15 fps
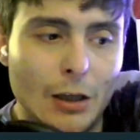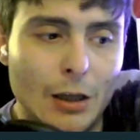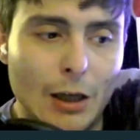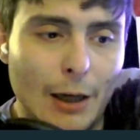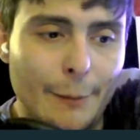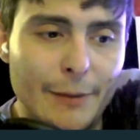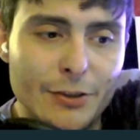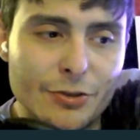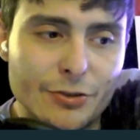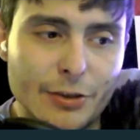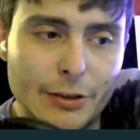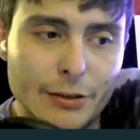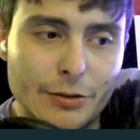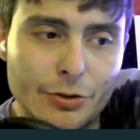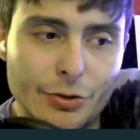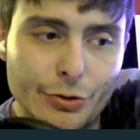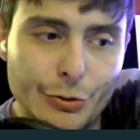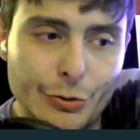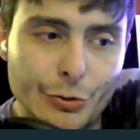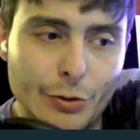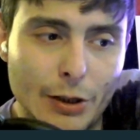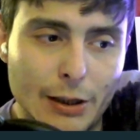I'm interested
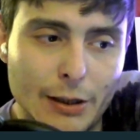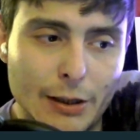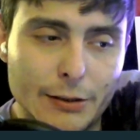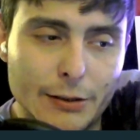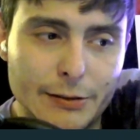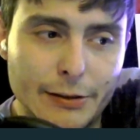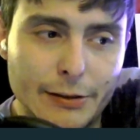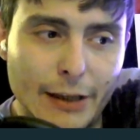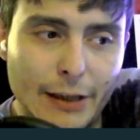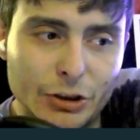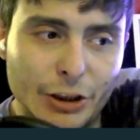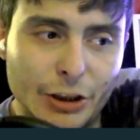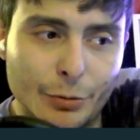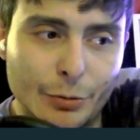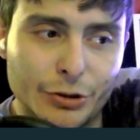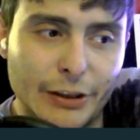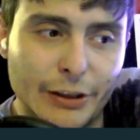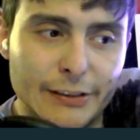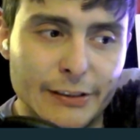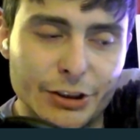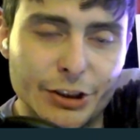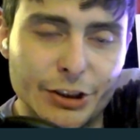to see how she
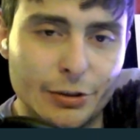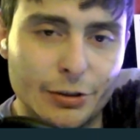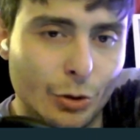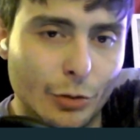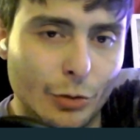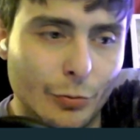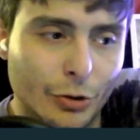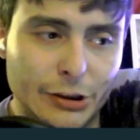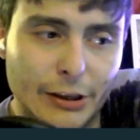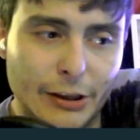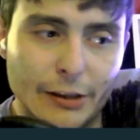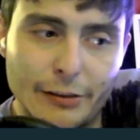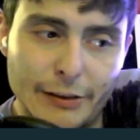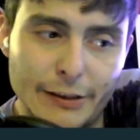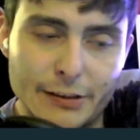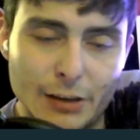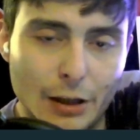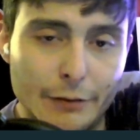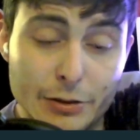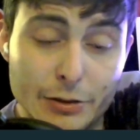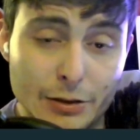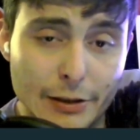portrays it. She's a little more serious,
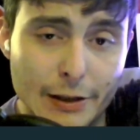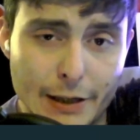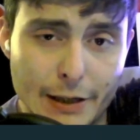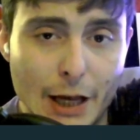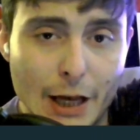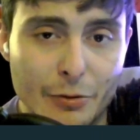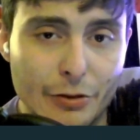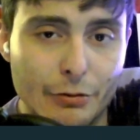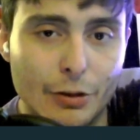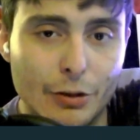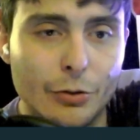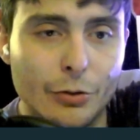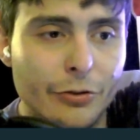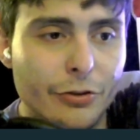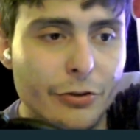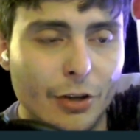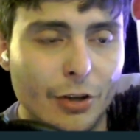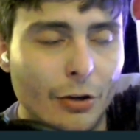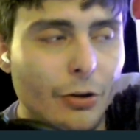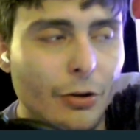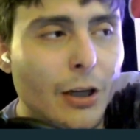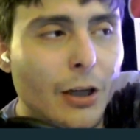obviously, in the Game of Thrones show.